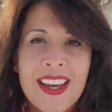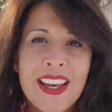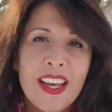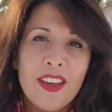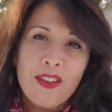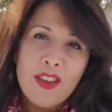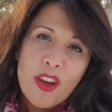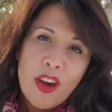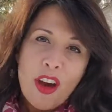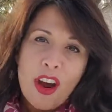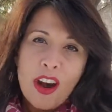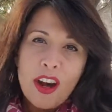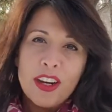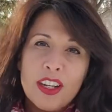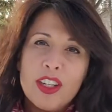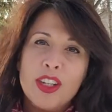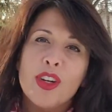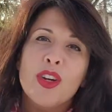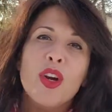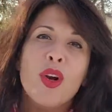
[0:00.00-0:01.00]
If you
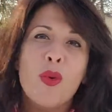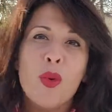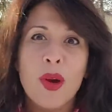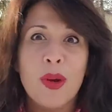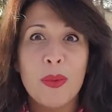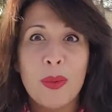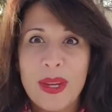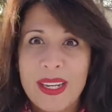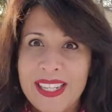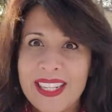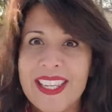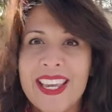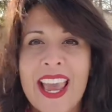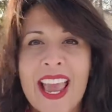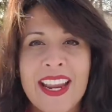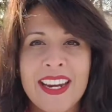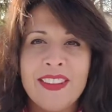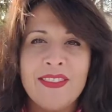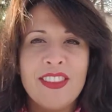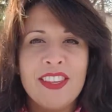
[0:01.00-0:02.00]
are, you're going to want to wait to the
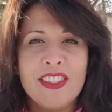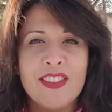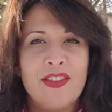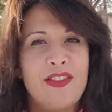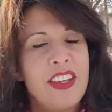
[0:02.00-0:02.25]
end of this